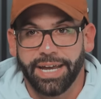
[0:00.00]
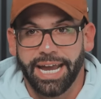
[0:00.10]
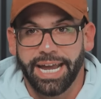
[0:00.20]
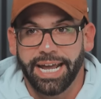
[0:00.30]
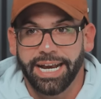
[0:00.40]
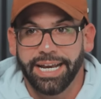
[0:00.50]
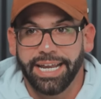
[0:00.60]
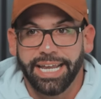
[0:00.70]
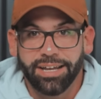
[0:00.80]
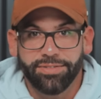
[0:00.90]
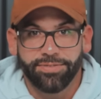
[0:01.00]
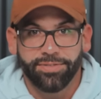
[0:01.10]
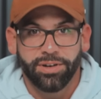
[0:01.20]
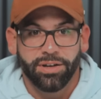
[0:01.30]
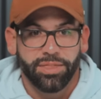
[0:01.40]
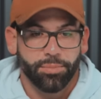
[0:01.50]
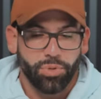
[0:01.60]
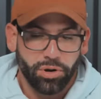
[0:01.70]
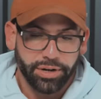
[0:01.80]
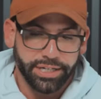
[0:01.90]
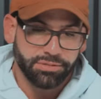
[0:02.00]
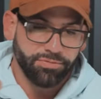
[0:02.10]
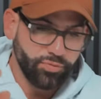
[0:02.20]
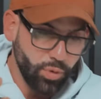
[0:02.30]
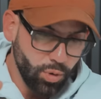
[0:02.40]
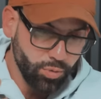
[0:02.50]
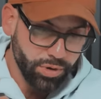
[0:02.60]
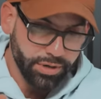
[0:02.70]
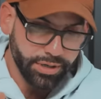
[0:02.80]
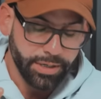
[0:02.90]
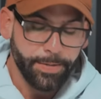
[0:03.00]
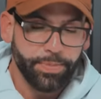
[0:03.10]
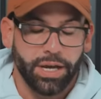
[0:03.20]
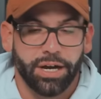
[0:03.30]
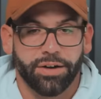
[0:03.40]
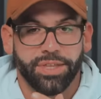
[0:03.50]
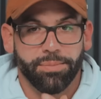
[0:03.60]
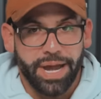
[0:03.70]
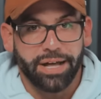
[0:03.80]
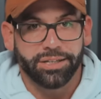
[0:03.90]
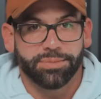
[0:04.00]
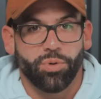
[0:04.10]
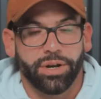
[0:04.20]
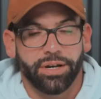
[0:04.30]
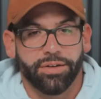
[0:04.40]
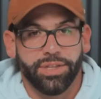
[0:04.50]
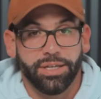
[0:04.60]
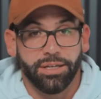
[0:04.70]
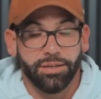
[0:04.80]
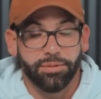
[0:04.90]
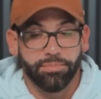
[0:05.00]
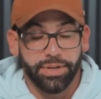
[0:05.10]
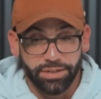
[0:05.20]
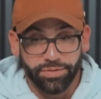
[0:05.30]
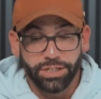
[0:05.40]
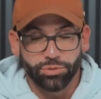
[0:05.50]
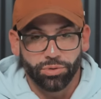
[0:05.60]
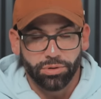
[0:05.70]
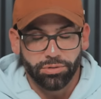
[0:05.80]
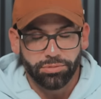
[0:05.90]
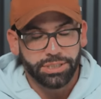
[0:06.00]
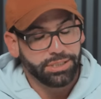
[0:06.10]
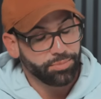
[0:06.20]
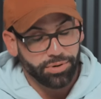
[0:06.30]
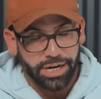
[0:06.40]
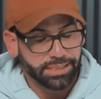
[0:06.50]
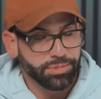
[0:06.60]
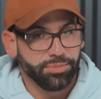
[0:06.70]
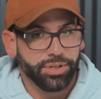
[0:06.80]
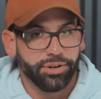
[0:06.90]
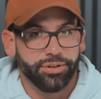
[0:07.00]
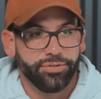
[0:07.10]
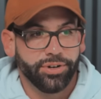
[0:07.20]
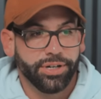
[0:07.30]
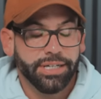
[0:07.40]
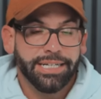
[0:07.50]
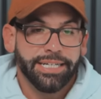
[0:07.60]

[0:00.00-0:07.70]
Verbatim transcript: And if the bar gets forward of the balance point of the individual, which is approximately the middle of their foot,